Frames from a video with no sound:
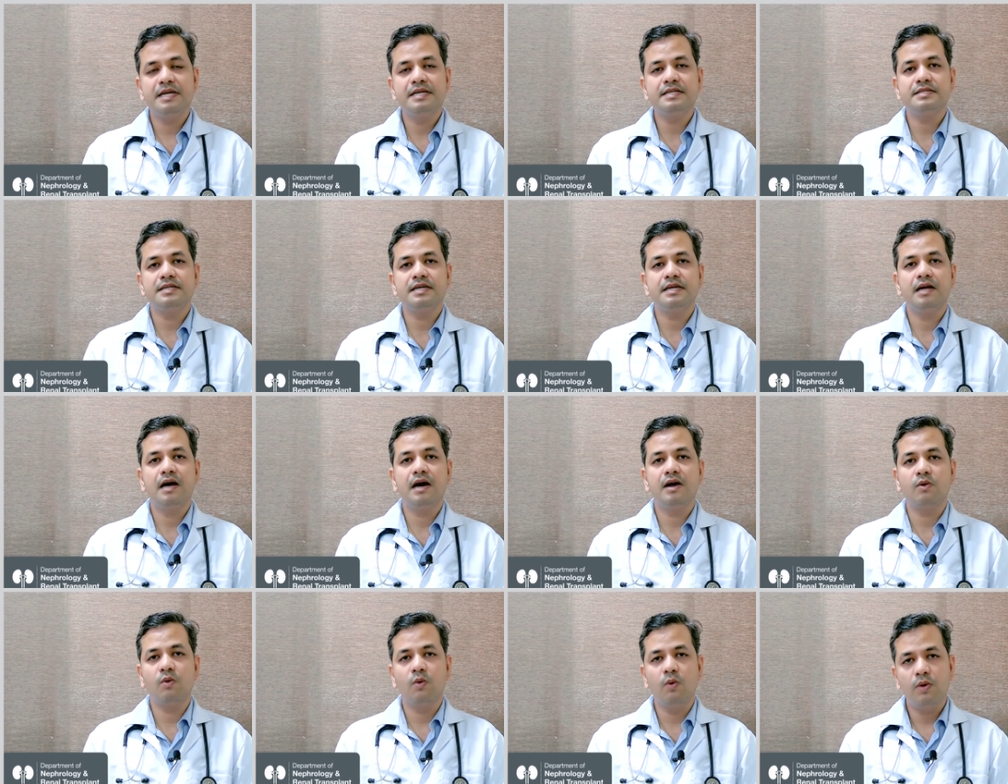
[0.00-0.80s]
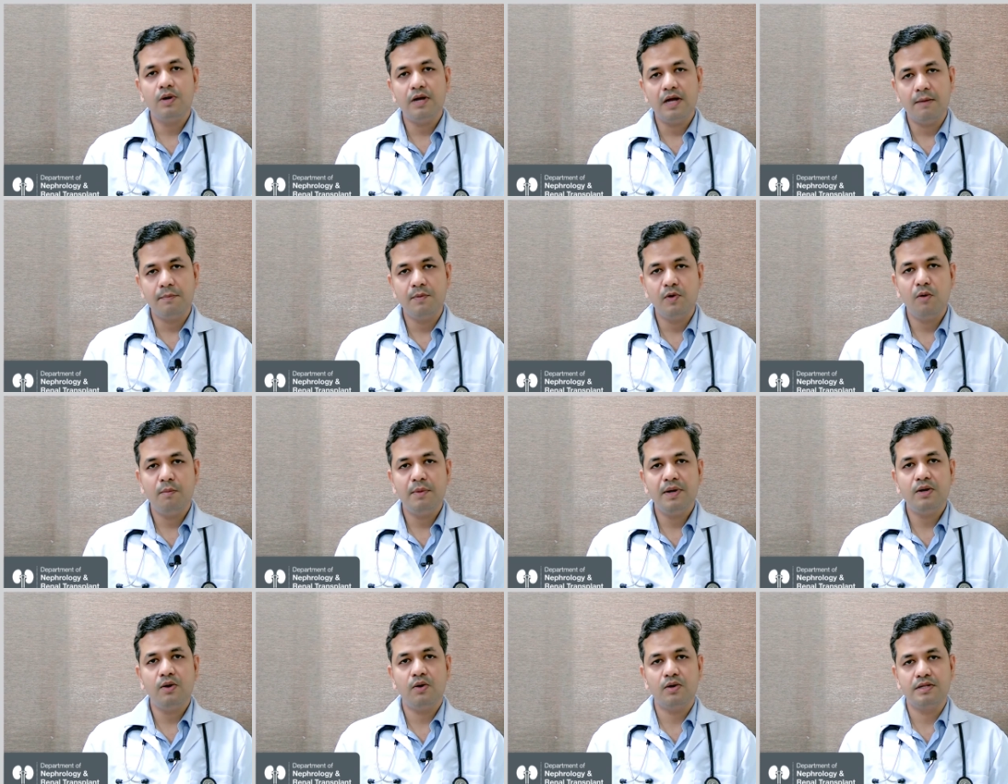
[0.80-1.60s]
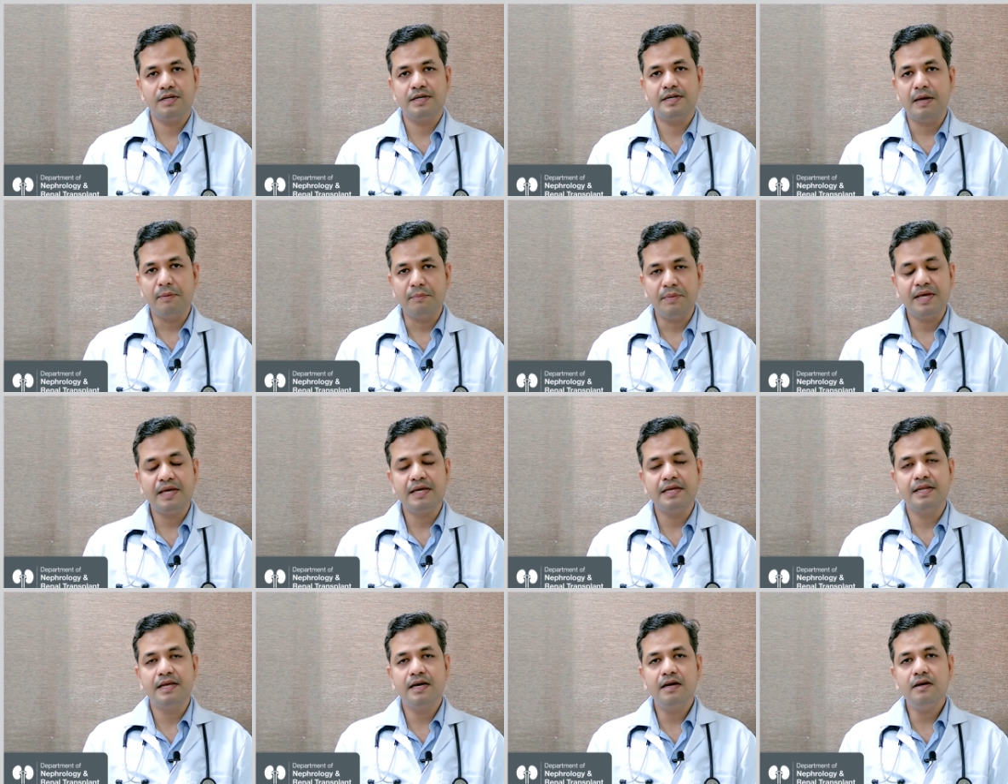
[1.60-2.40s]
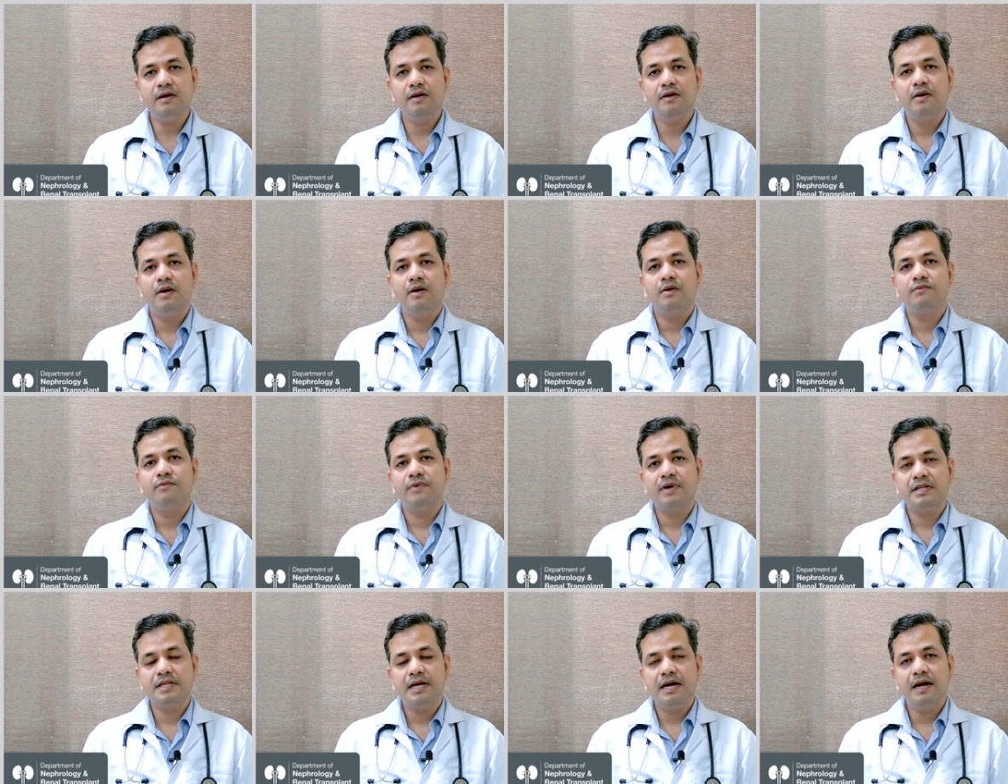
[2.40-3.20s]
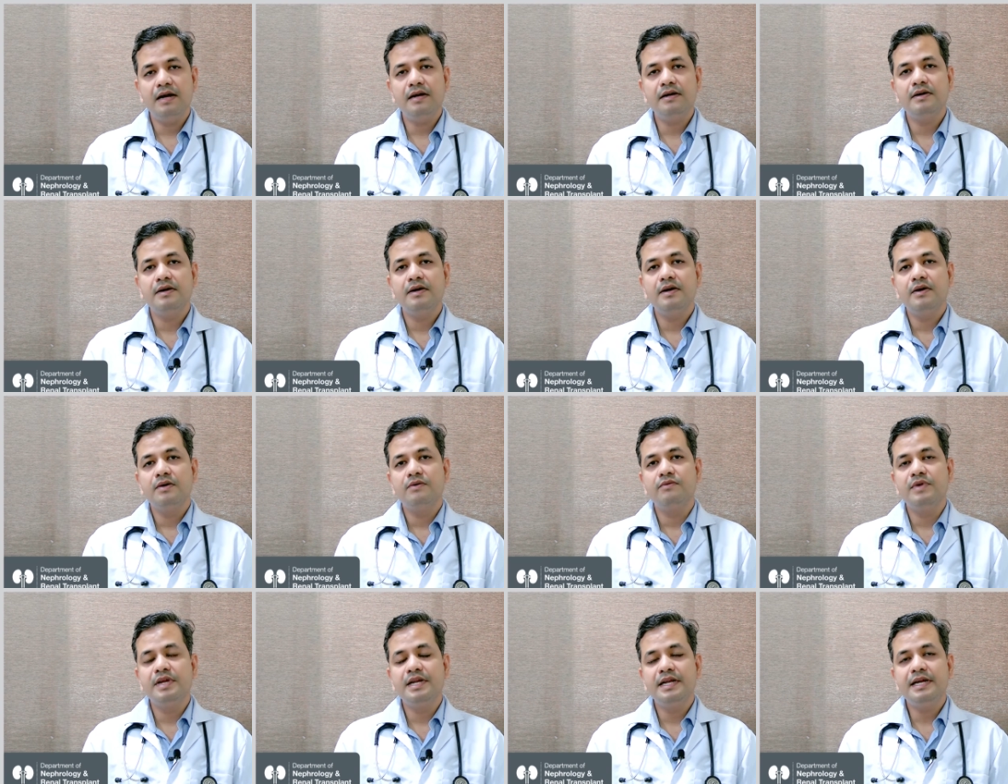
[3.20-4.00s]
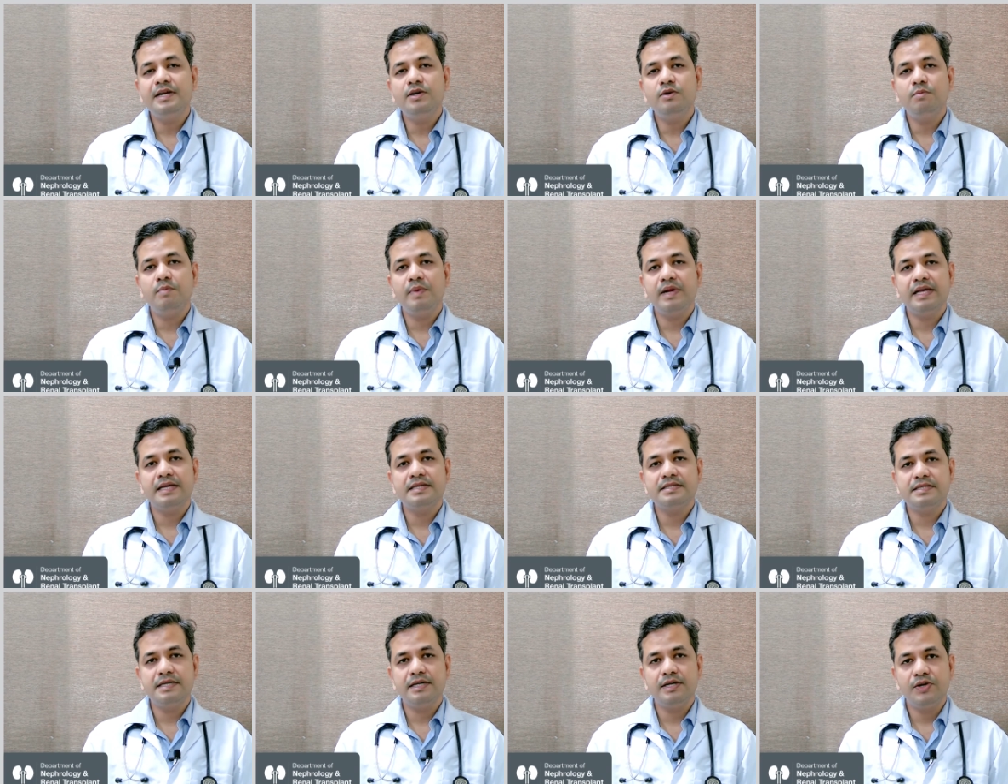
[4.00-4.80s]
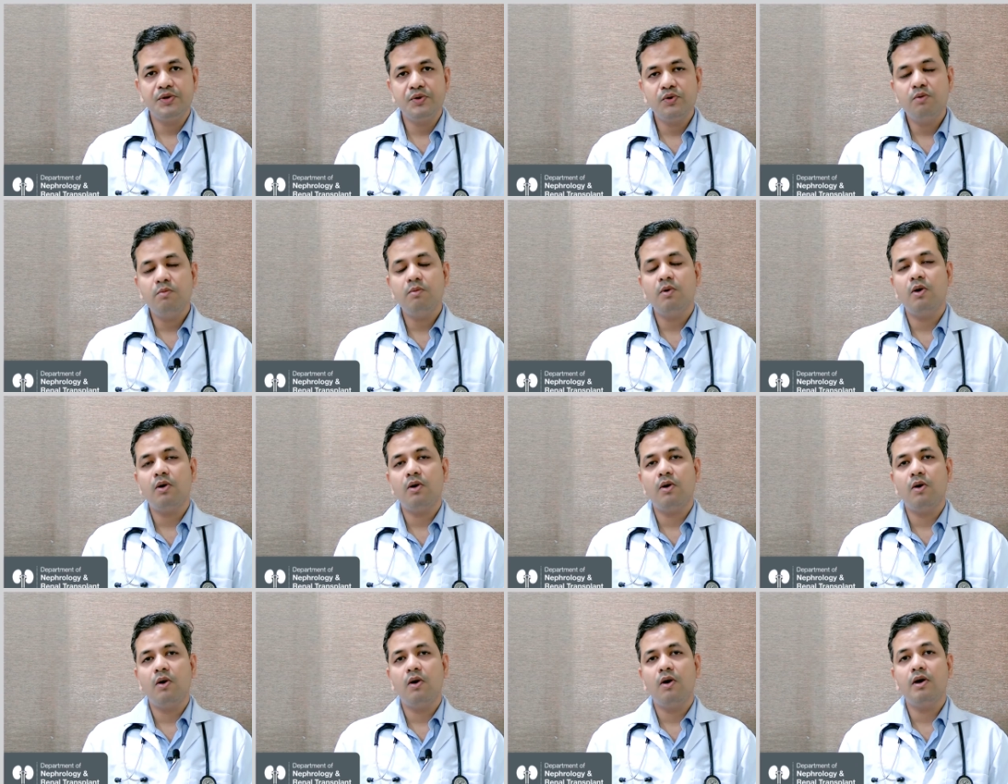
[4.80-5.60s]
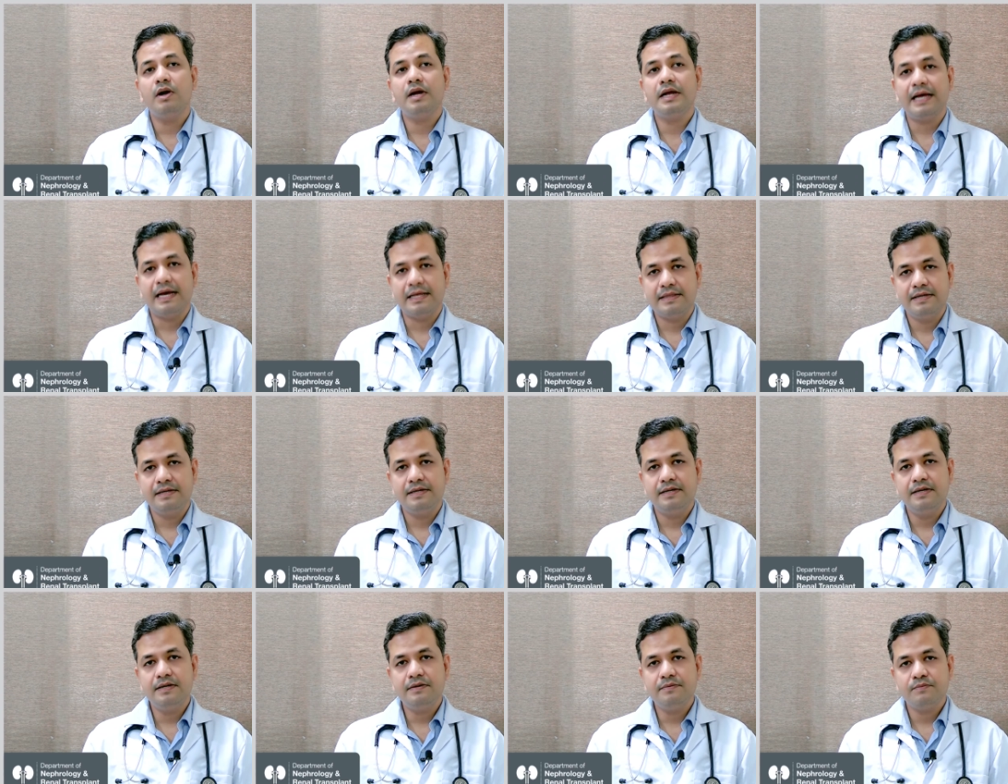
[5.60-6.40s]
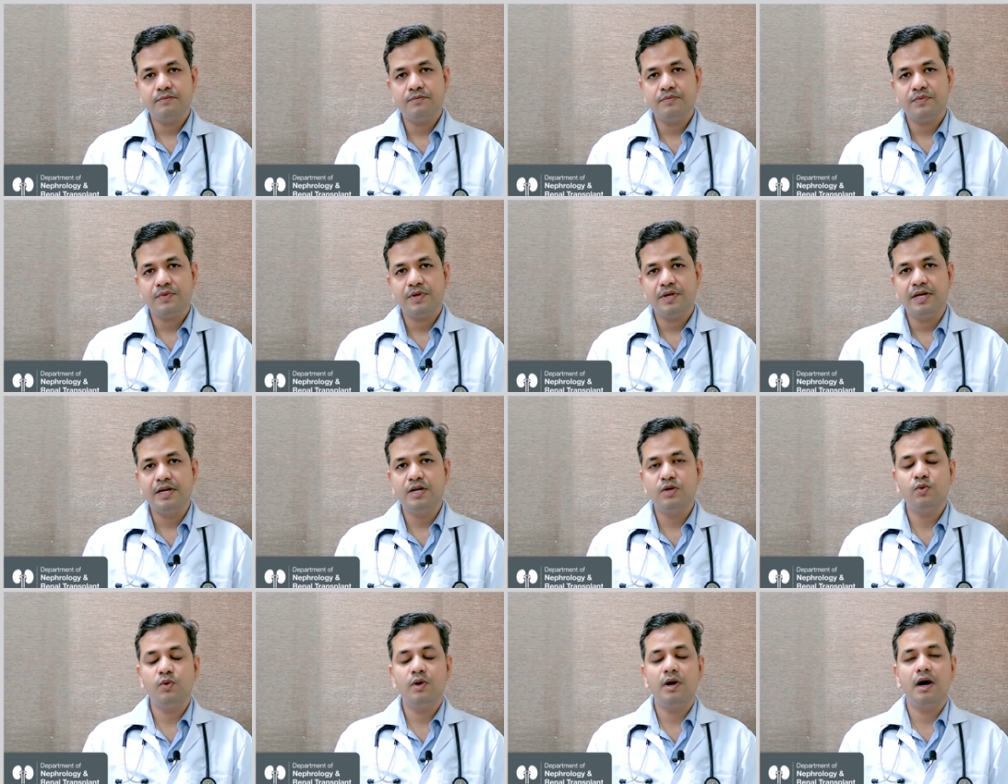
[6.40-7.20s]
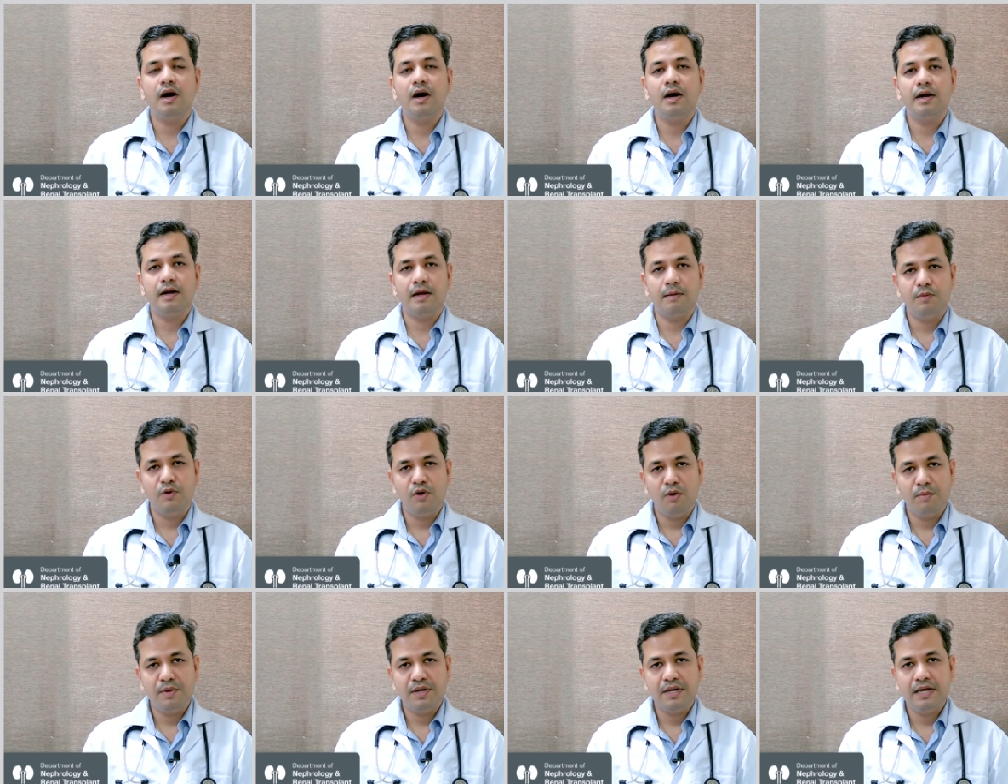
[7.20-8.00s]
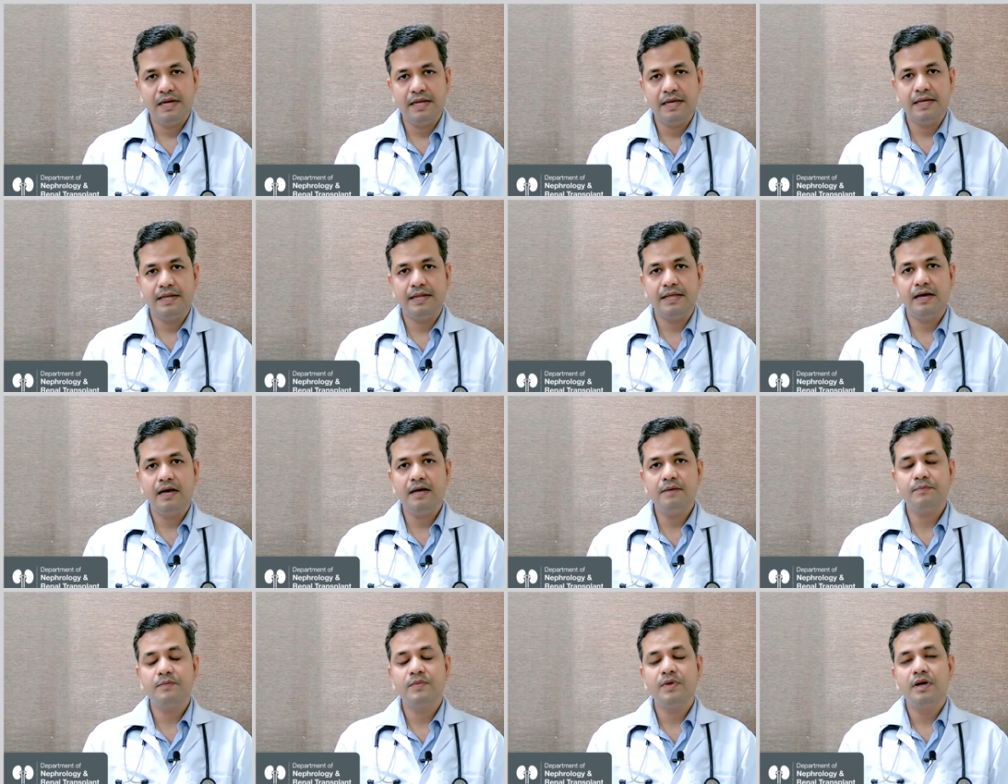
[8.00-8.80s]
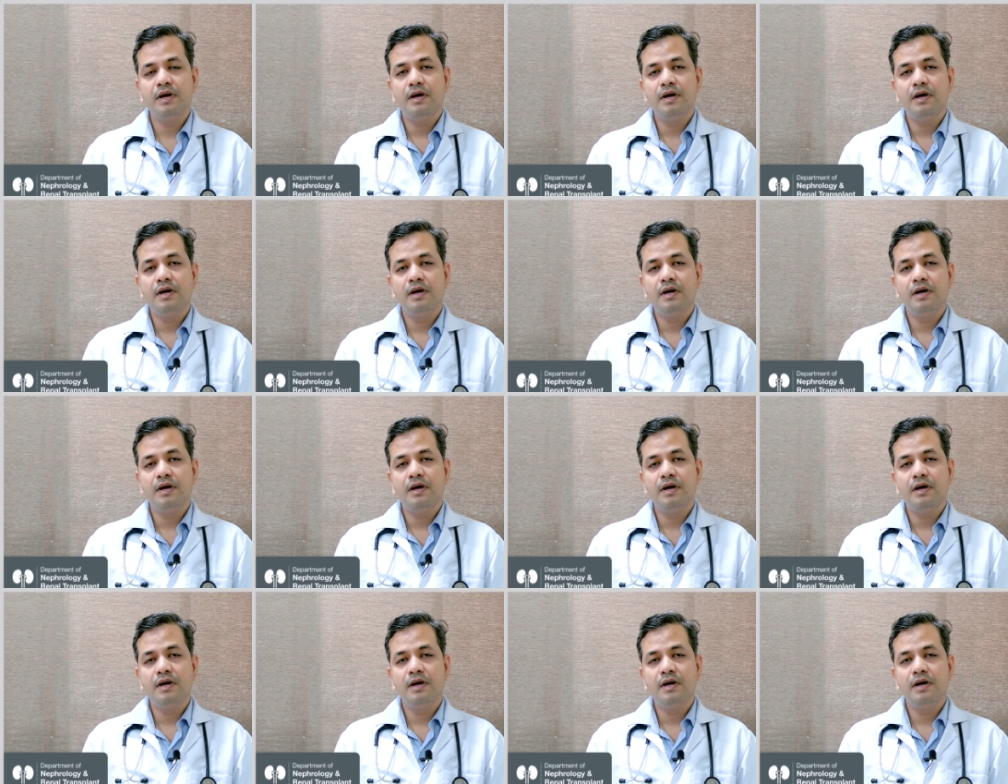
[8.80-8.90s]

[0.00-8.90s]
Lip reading: place in our own abdomen or the tummy area. For that, we need to place a tube or catheter into our abdominal area.